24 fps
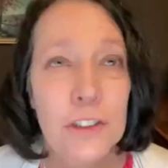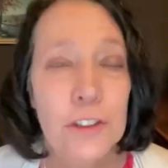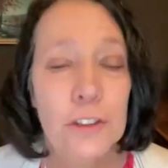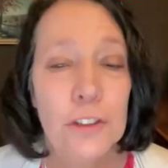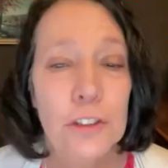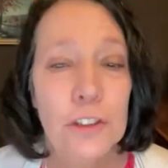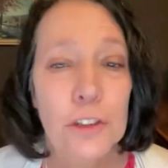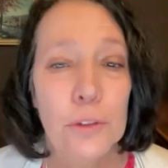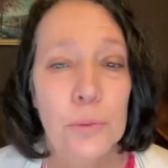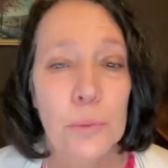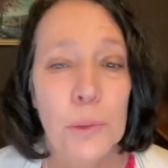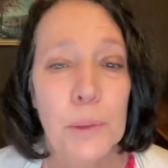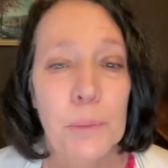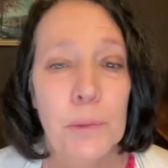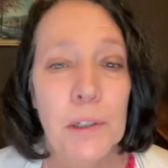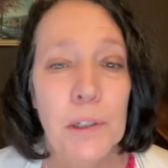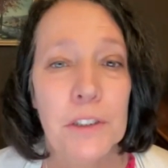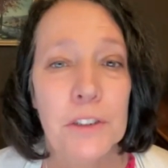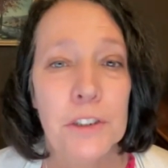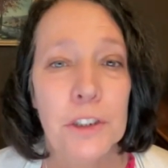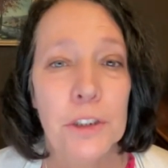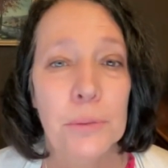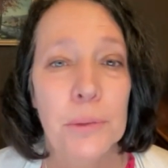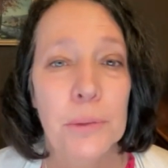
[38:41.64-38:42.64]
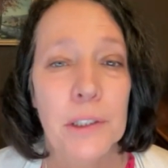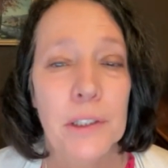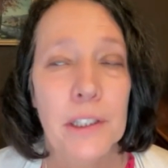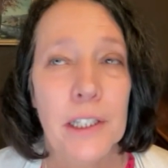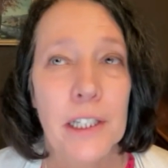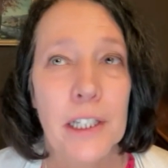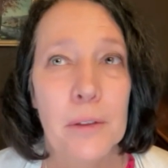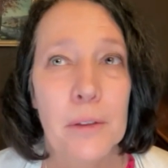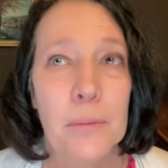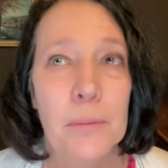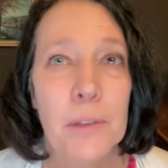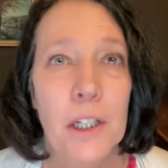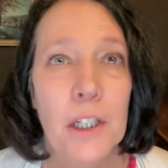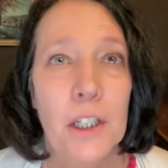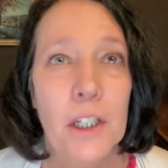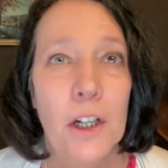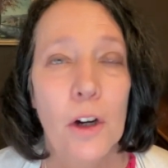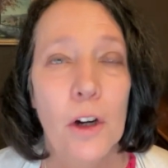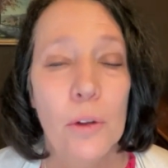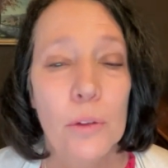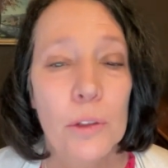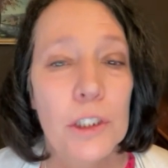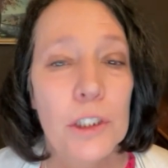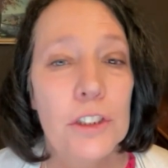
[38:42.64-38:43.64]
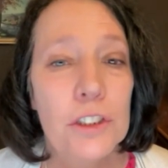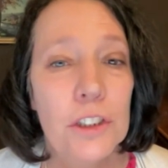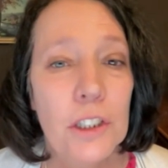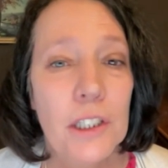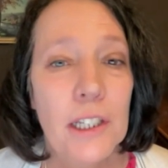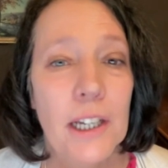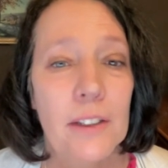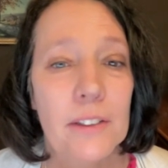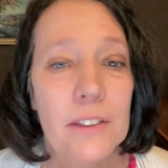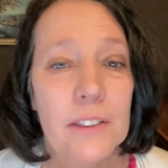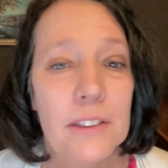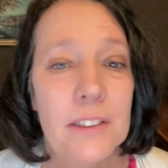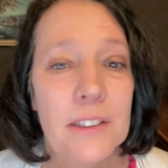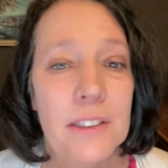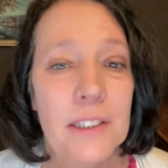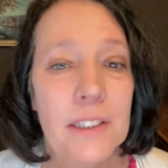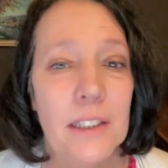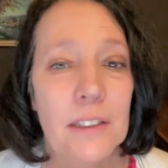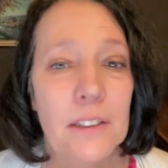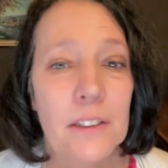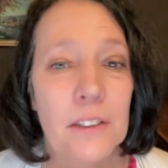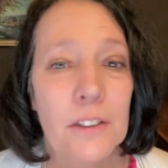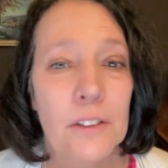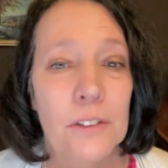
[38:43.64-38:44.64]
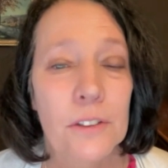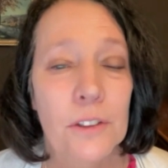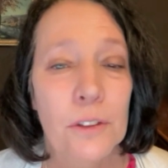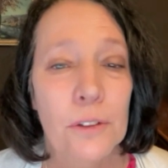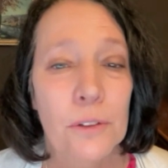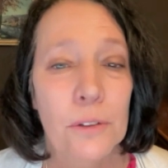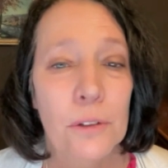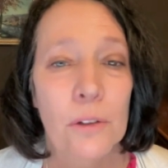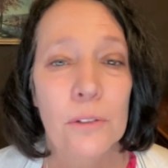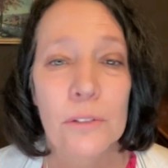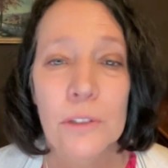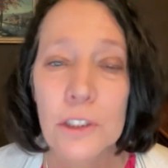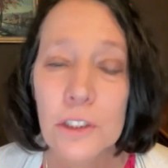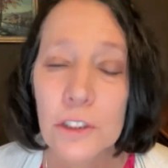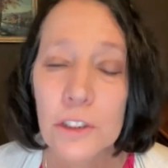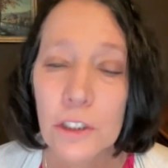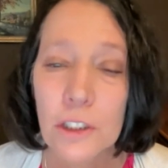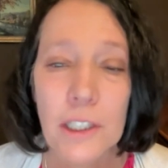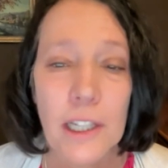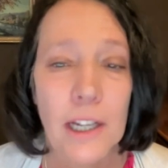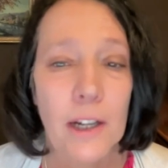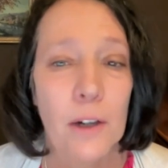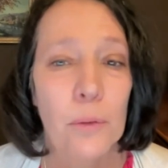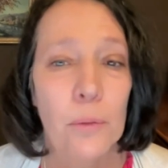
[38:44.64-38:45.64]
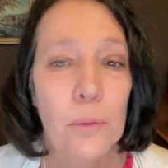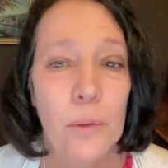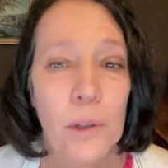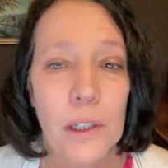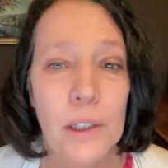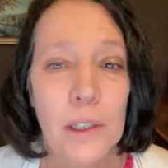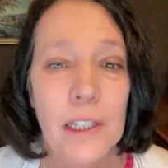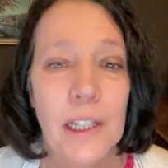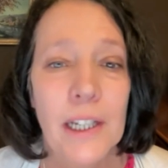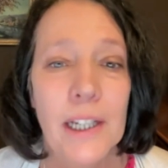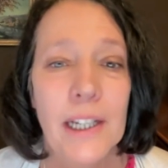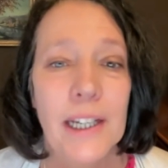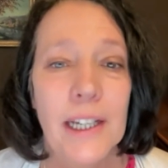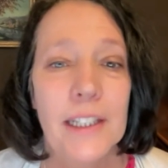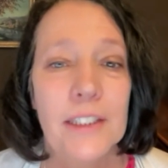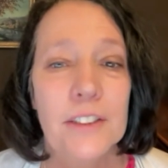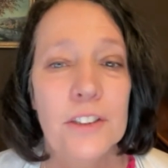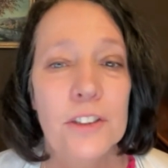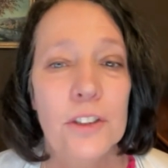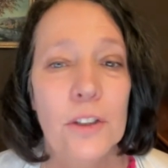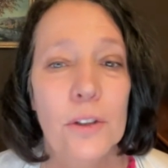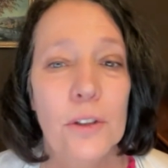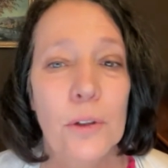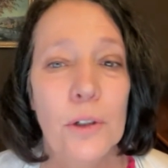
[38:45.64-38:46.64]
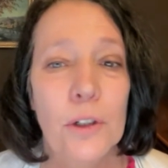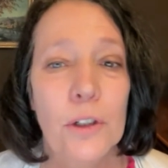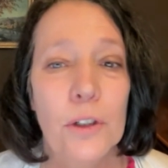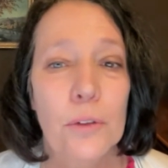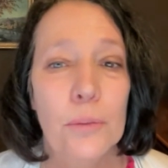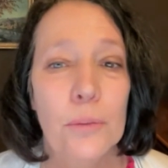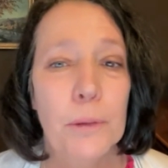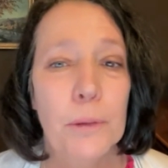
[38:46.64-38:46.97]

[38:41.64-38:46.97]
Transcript: surgeon we went to with him only took out the sentinel node, only took out one. And so her